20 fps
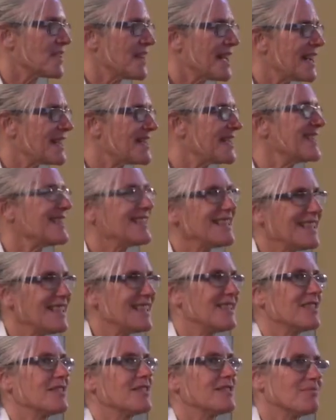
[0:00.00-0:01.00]
And then I didn't
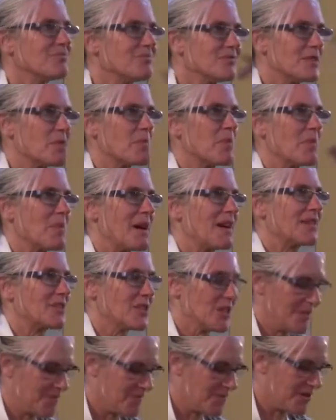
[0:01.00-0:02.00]
need the
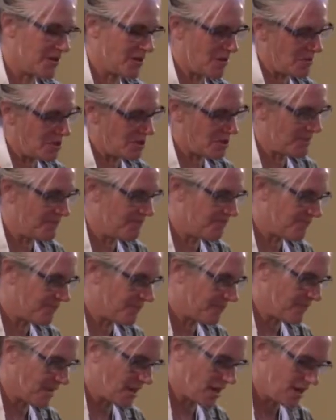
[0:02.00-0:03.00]
propension so much.
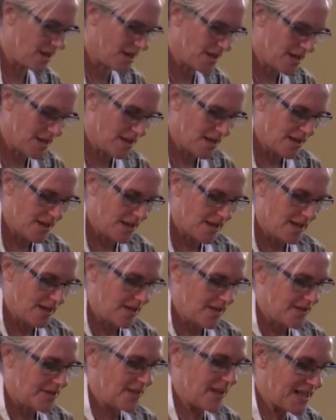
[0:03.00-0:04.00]

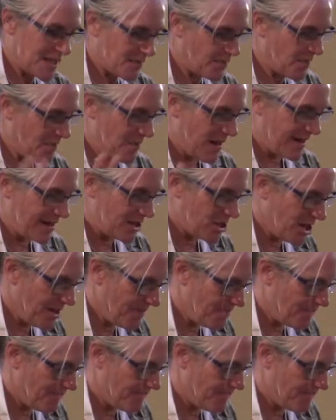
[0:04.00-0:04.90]
So that's propension.